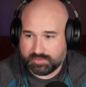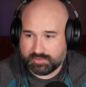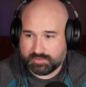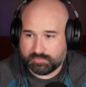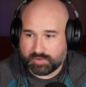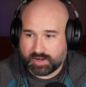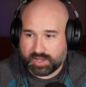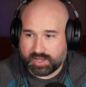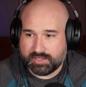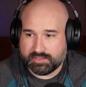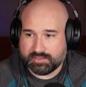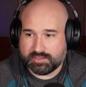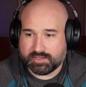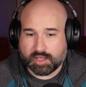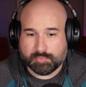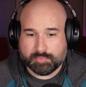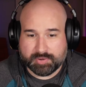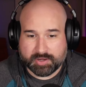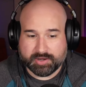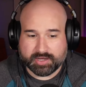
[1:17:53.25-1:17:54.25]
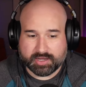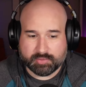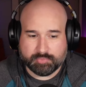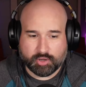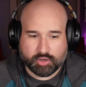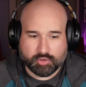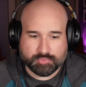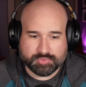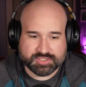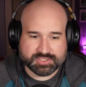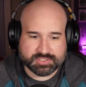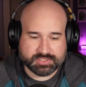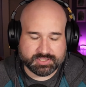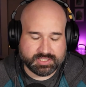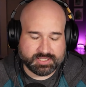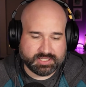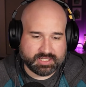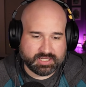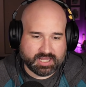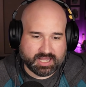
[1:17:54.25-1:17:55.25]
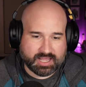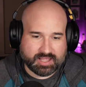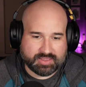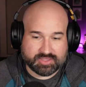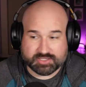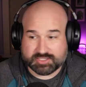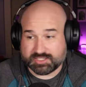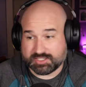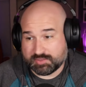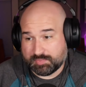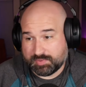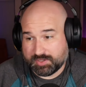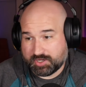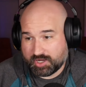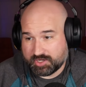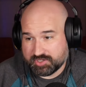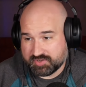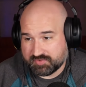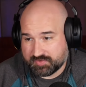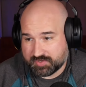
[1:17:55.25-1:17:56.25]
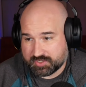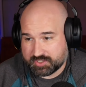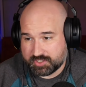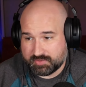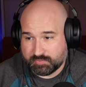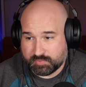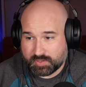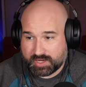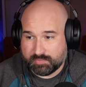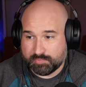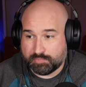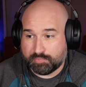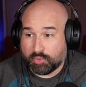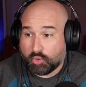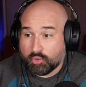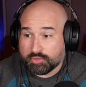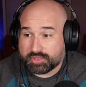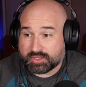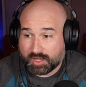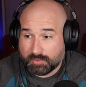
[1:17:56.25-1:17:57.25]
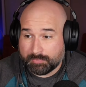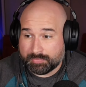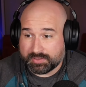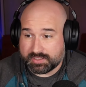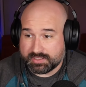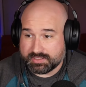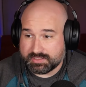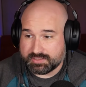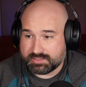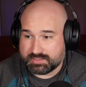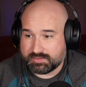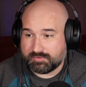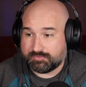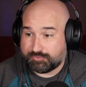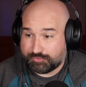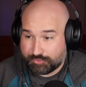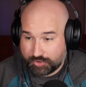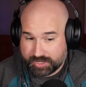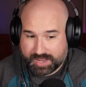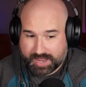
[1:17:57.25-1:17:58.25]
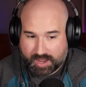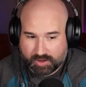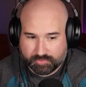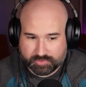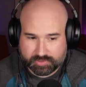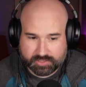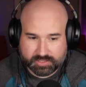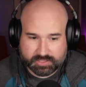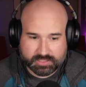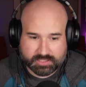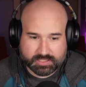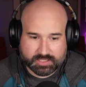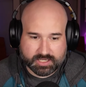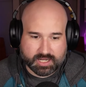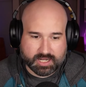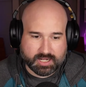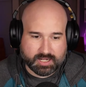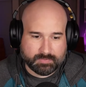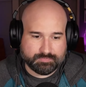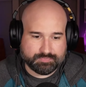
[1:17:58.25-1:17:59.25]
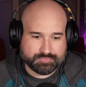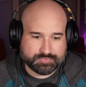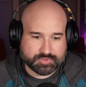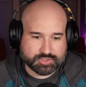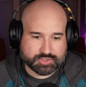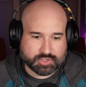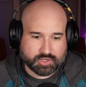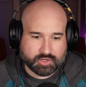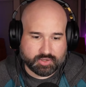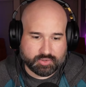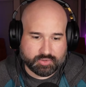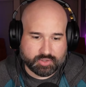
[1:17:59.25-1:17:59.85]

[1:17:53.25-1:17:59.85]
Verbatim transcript: right, appearing in pulps. And this is a big controversy, right? Both companies freak out um, so,